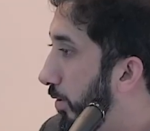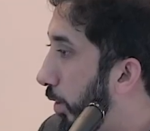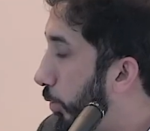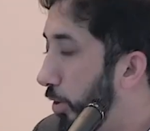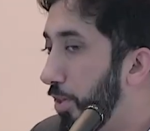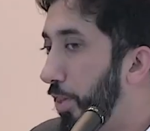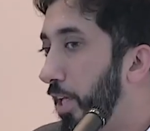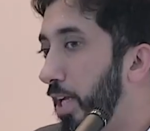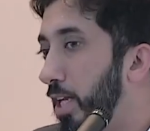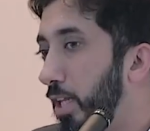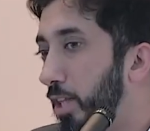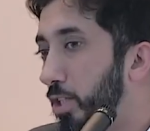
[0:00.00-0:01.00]
They couldn't
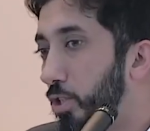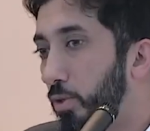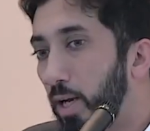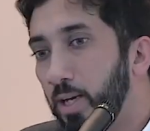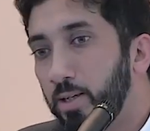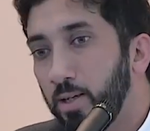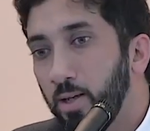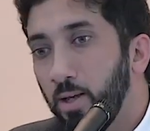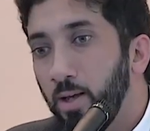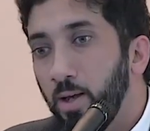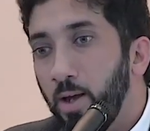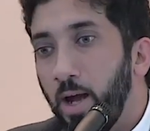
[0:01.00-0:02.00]
think anything straight.
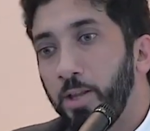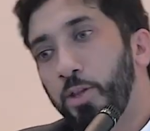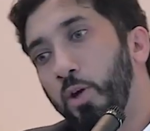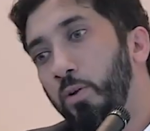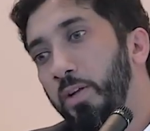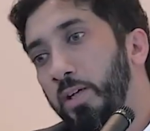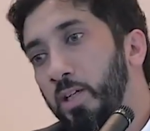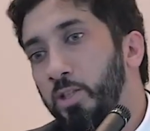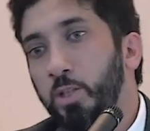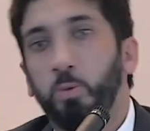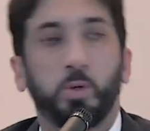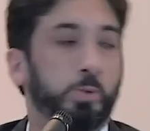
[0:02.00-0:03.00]
And the only
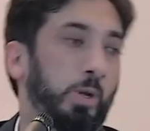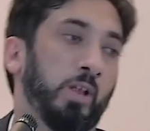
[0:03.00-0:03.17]
concern was,